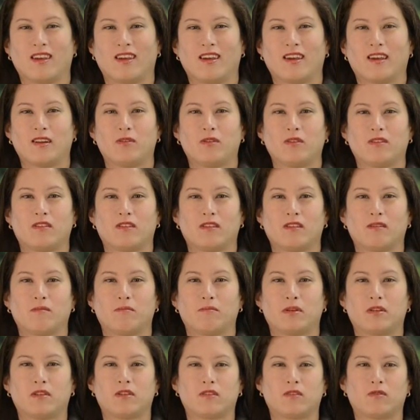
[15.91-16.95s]
And it was a
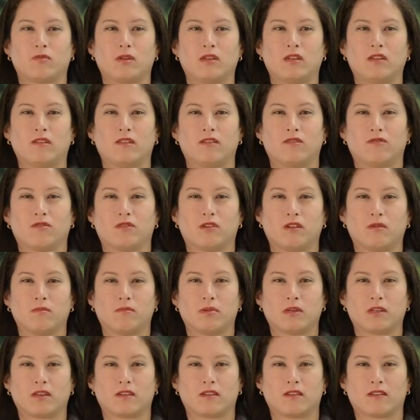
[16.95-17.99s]
bittersweet dream
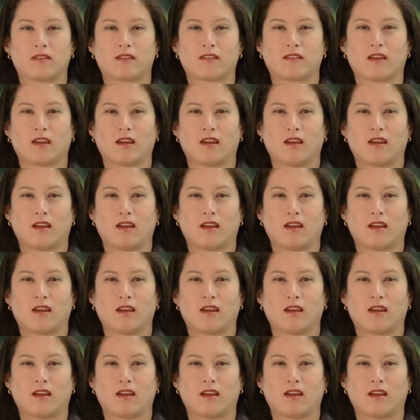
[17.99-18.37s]
because